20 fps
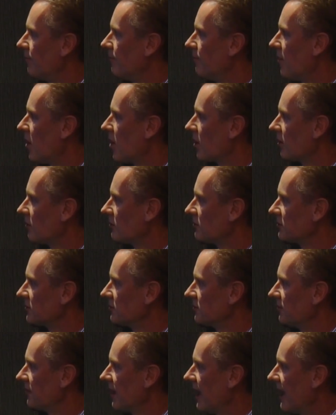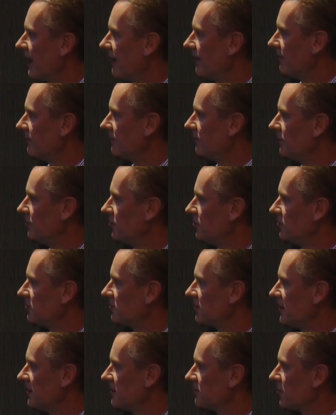models and use
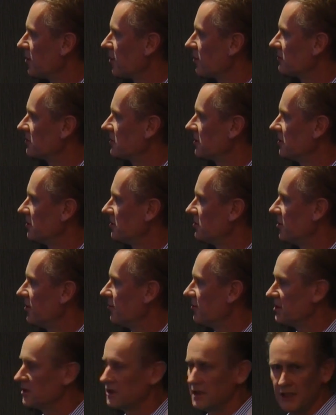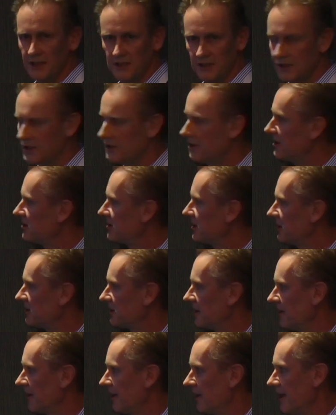these models to determine C
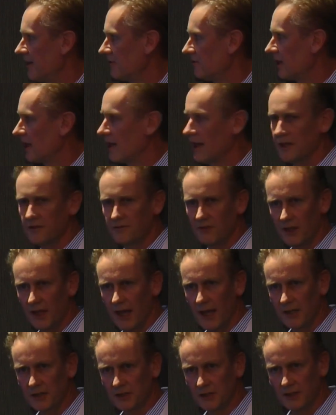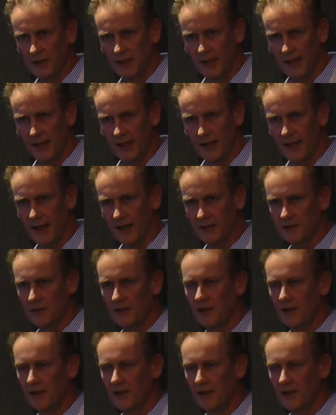statistics and the net reclassification index.